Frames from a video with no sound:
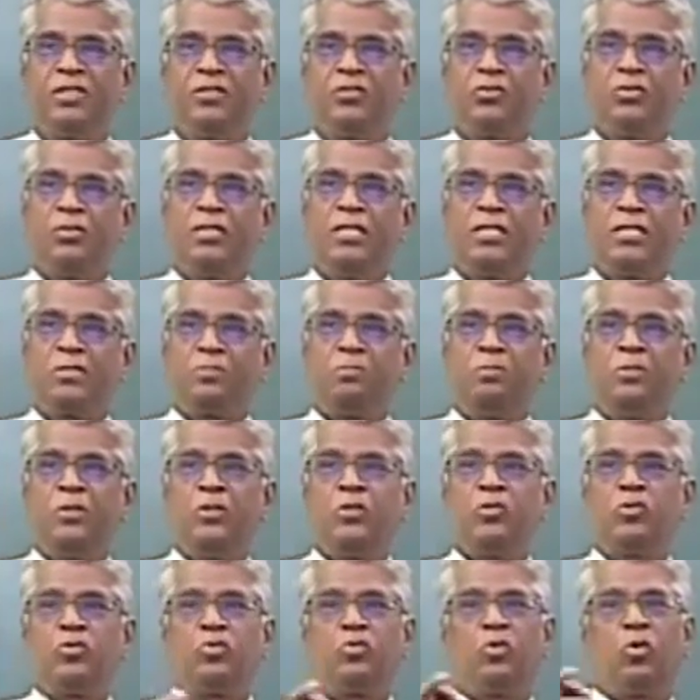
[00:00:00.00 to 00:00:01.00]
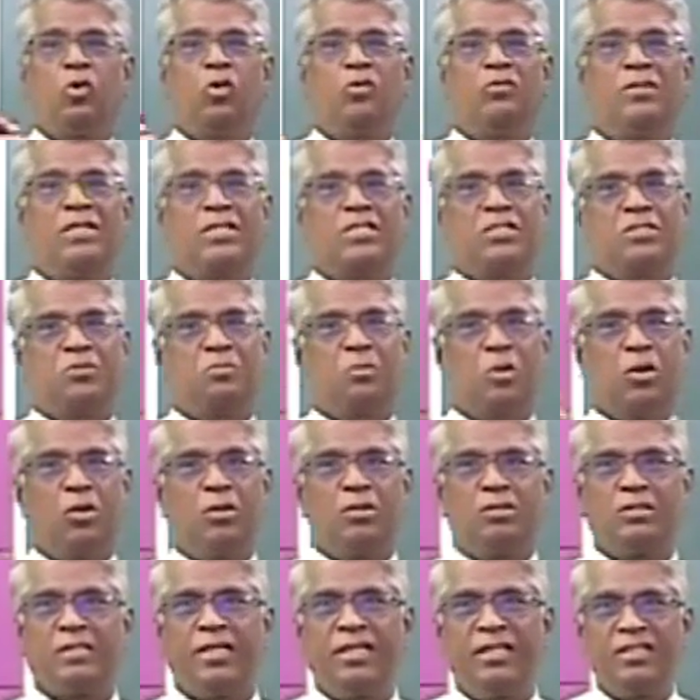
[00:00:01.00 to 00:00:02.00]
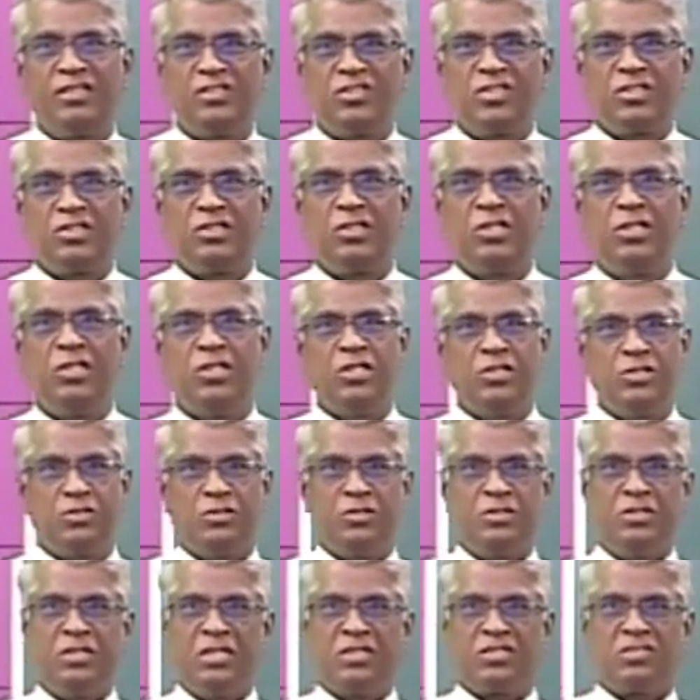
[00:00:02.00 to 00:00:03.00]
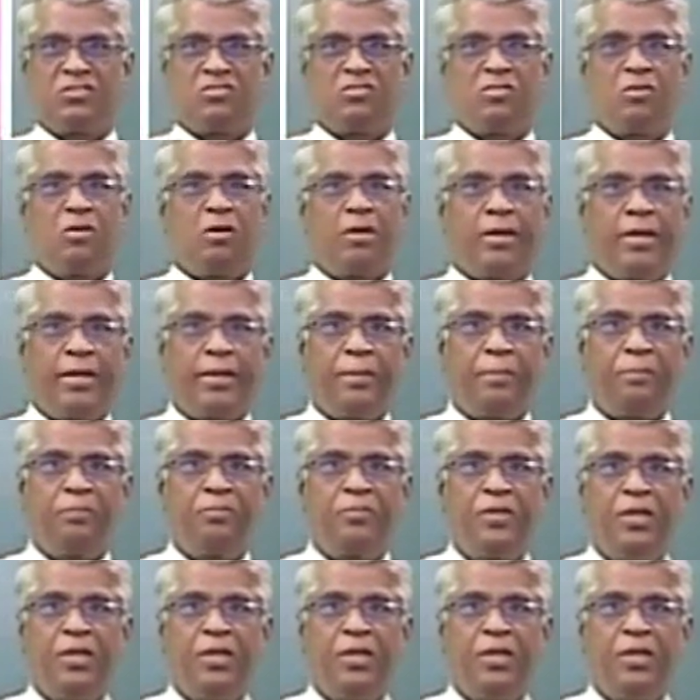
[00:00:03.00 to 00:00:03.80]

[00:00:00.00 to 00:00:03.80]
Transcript: To dispute over small things, to destroy,